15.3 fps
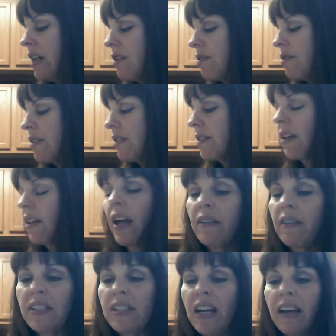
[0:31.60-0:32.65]
uses a
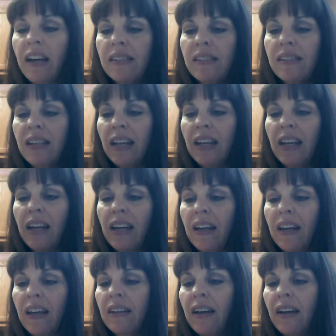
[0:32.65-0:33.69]
lot of text
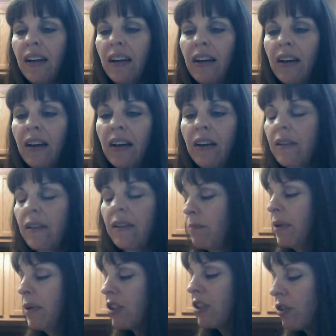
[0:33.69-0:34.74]
and
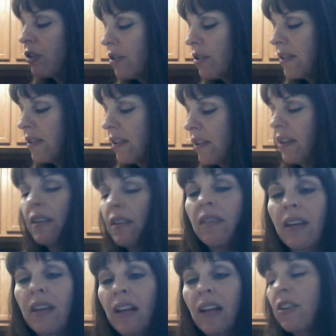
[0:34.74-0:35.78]
pictures, then